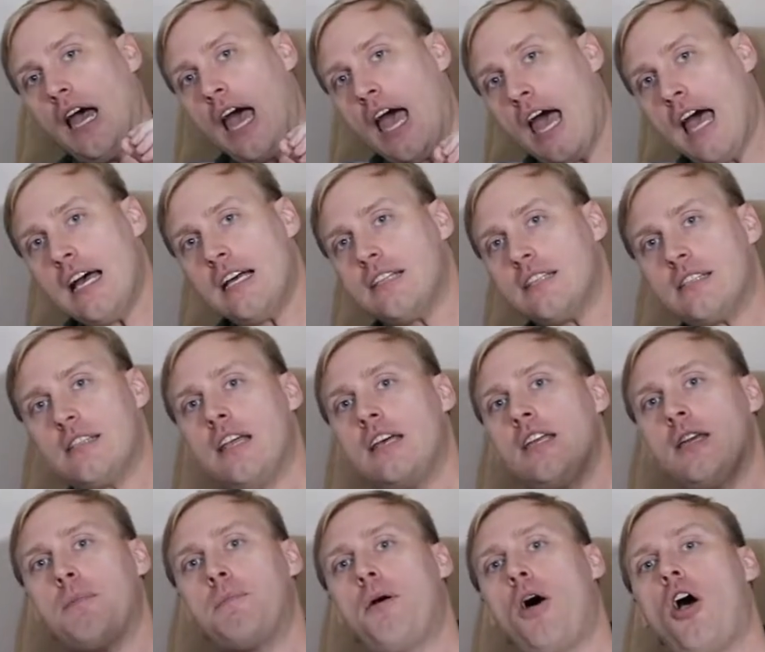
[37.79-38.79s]
As they
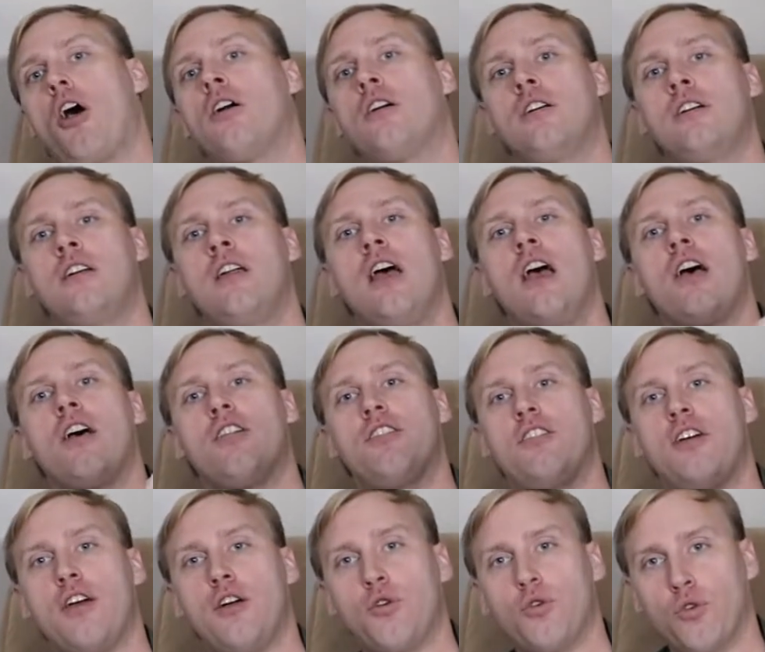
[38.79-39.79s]
departed,
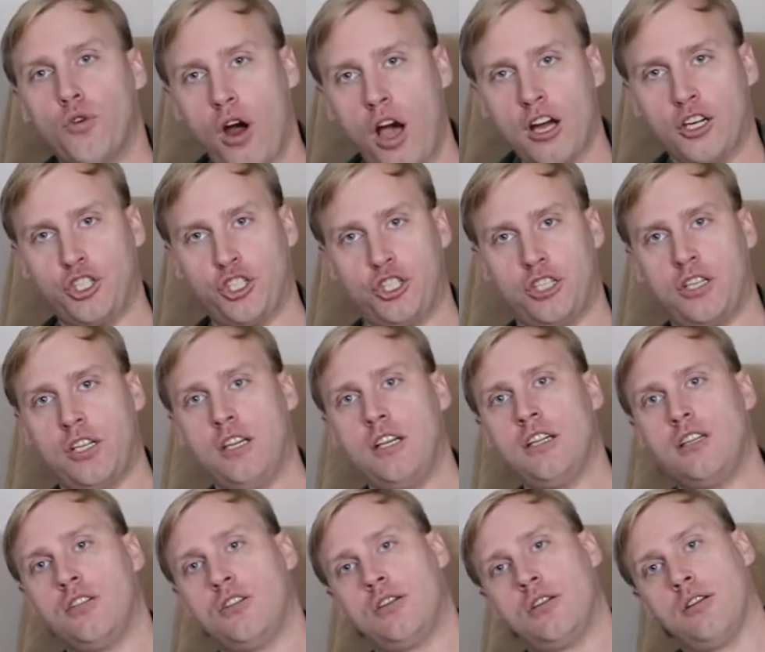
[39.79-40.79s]
they rushed
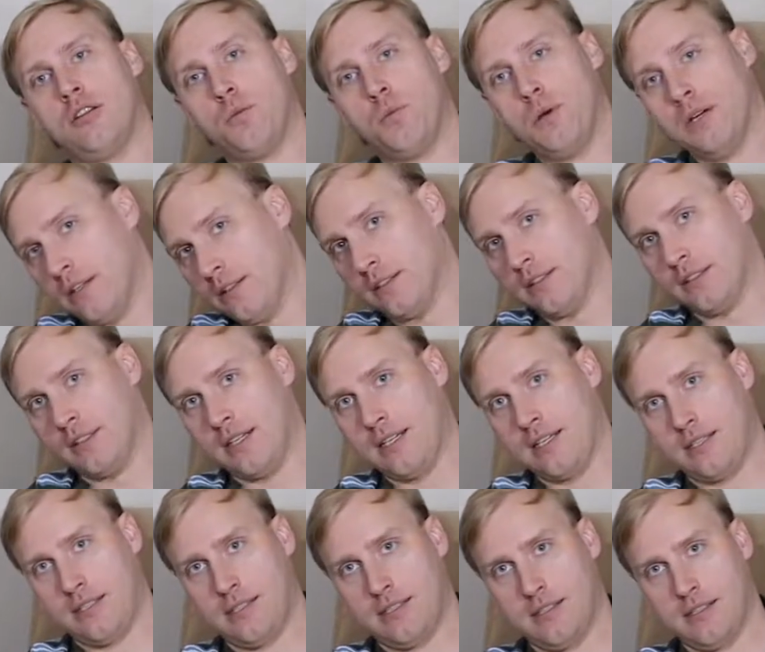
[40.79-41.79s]
into the
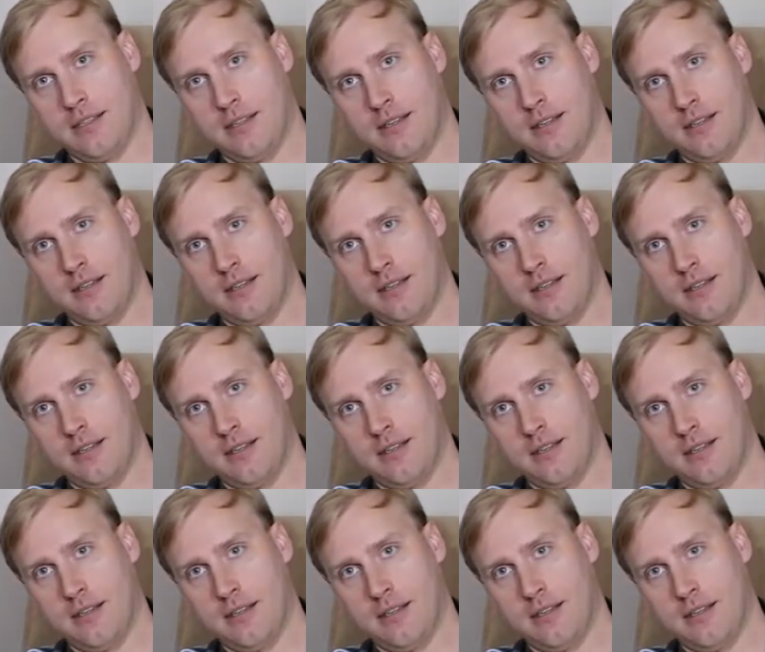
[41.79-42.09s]
wilderness.